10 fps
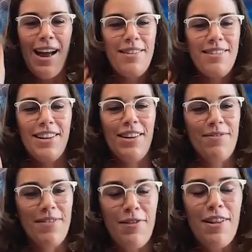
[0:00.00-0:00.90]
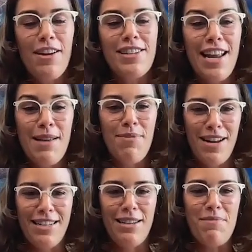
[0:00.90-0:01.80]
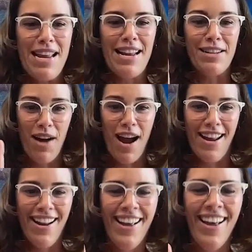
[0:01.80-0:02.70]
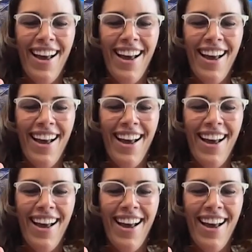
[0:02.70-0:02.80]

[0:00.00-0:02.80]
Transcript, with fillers: uh, if there's anybody to meet, it's Ryan.